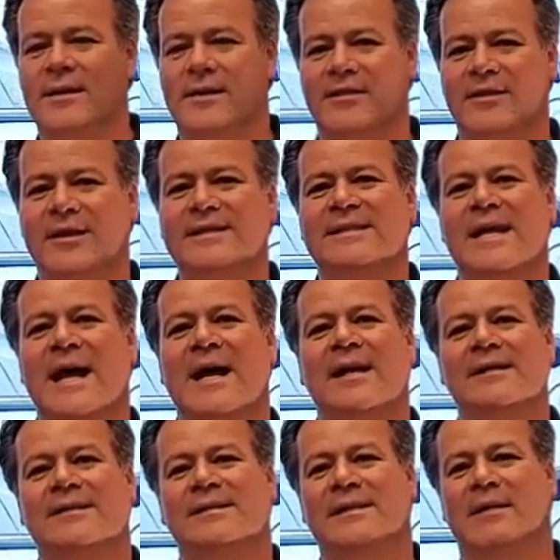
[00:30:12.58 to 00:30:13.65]
This
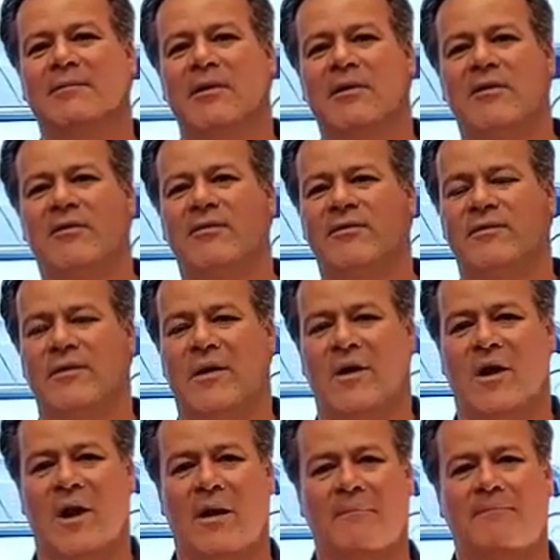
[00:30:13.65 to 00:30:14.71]
has some of
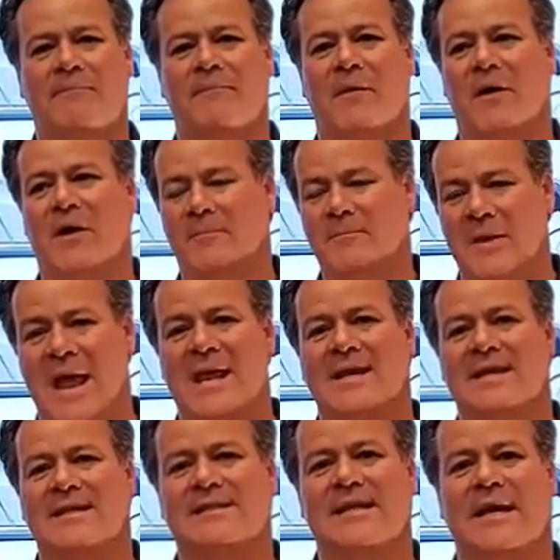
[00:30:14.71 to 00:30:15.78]
our
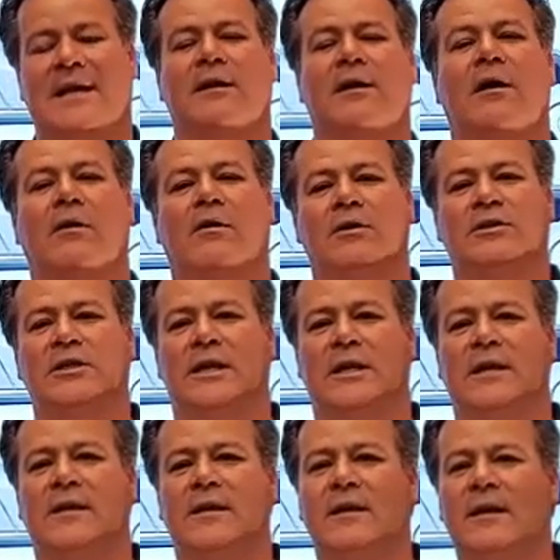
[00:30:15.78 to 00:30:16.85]
patented
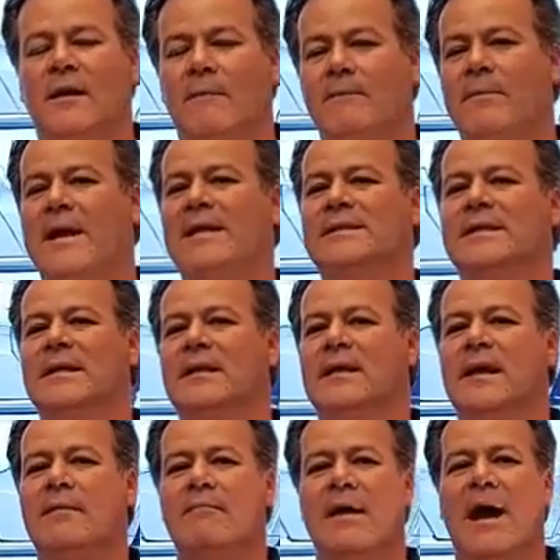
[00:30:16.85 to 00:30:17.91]
technology.
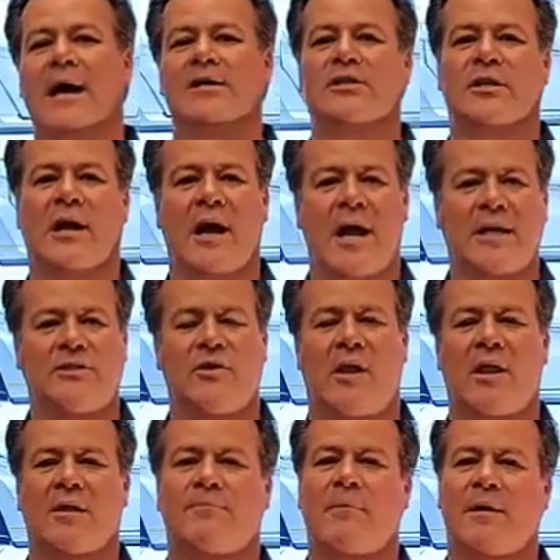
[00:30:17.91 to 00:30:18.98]
Basically, imagine a
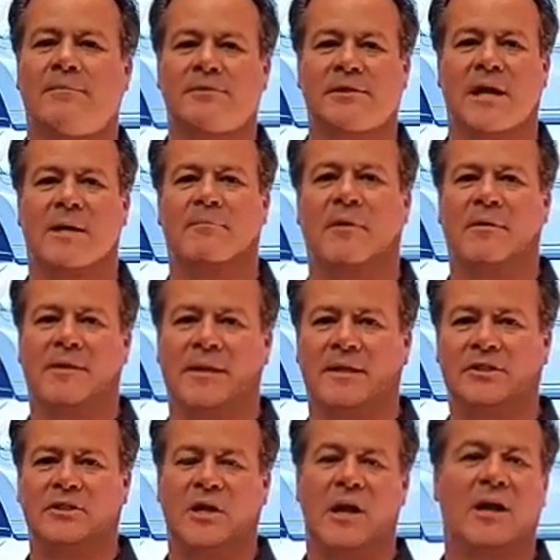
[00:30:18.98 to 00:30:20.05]
hydraulic bump stop on the
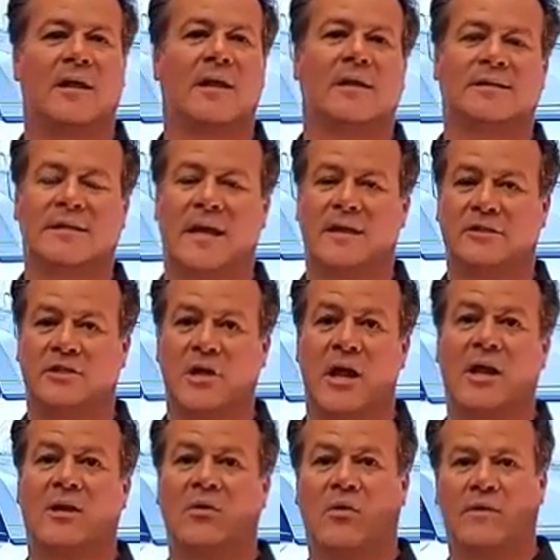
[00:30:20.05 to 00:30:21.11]
inside of the
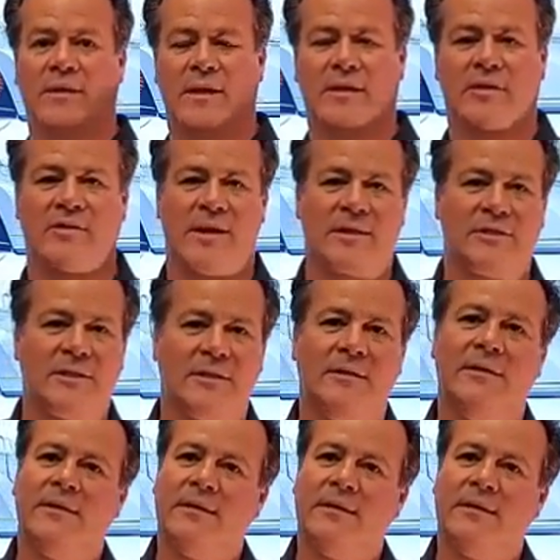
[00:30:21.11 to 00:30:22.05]
shock going the other direction.